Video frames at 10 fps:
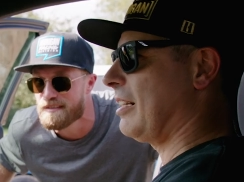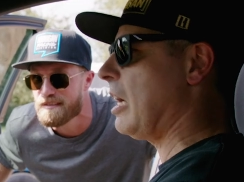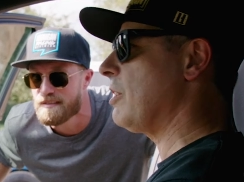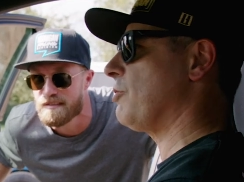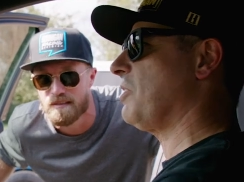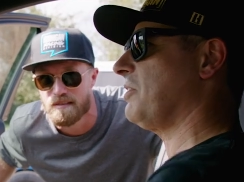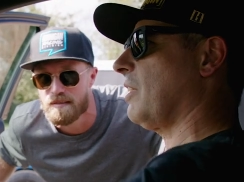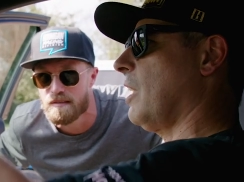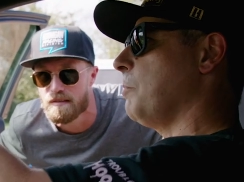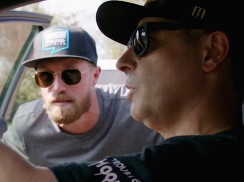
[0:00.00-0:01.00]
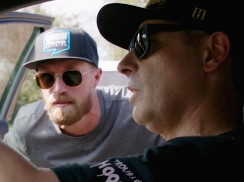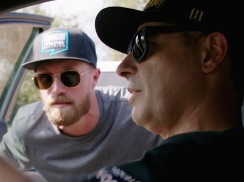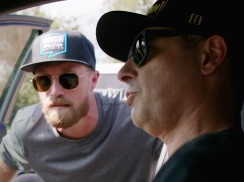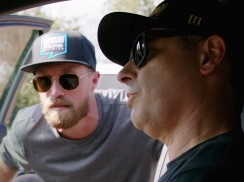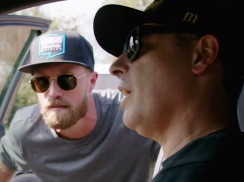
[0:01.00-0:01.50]
Speaker 1: Oh, it's just a couple
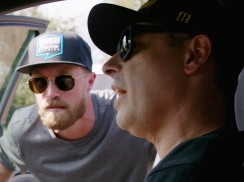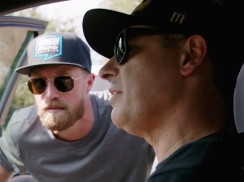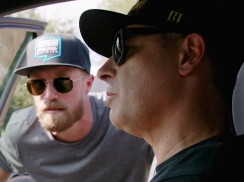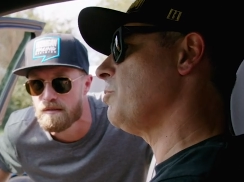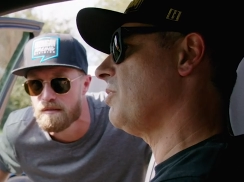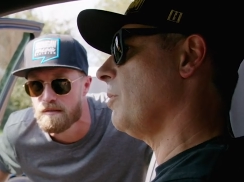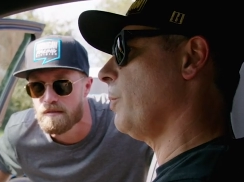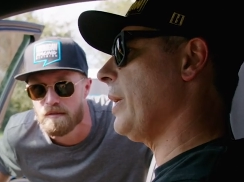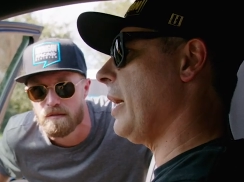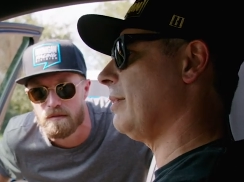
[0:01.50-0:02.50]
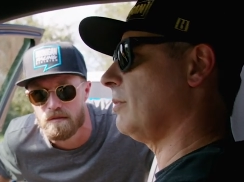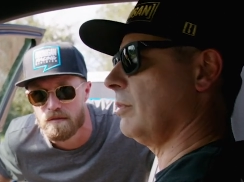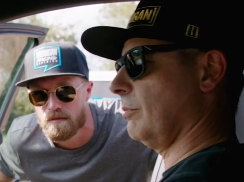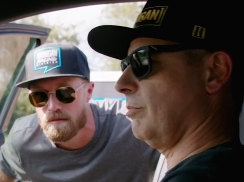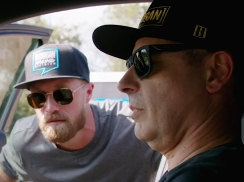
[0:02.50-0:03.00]
extra items that we add
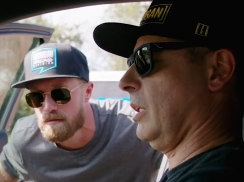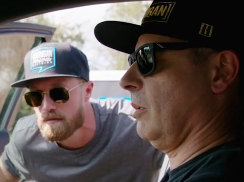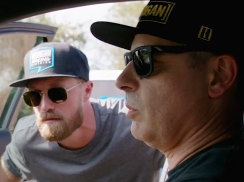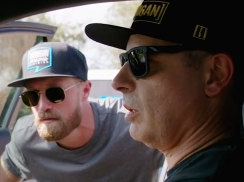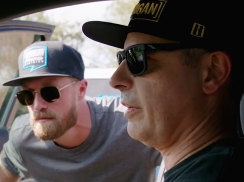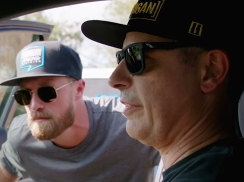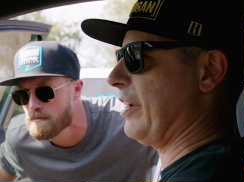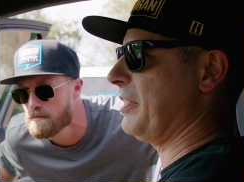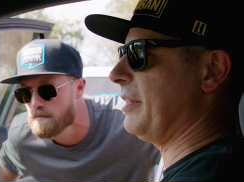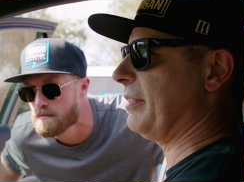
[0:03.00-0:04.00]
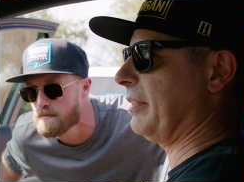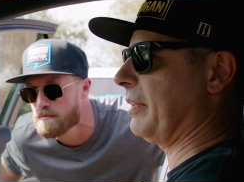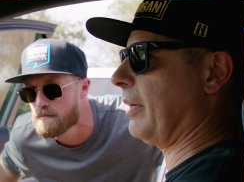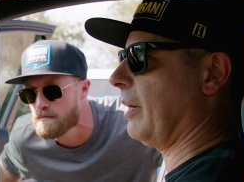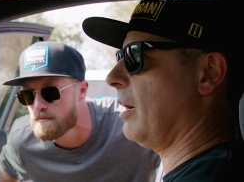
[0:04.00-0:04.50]
to, you know, what already is in
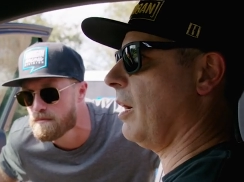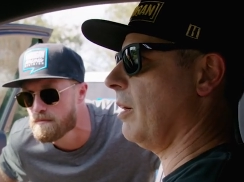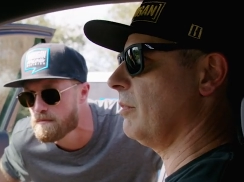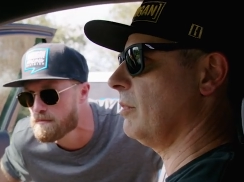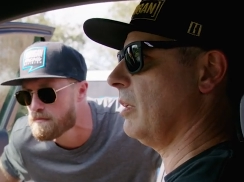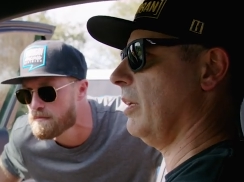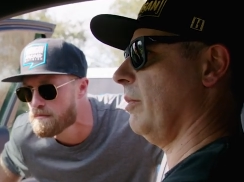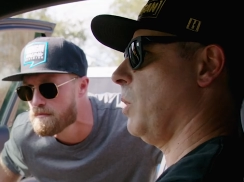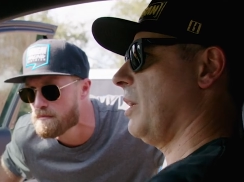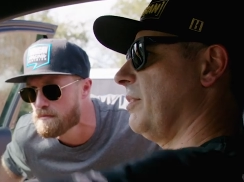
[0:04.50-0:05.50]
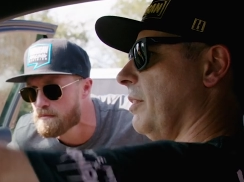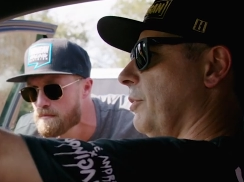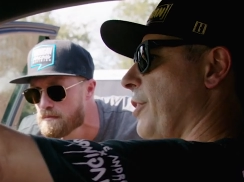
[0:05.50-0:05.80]
the car. One is a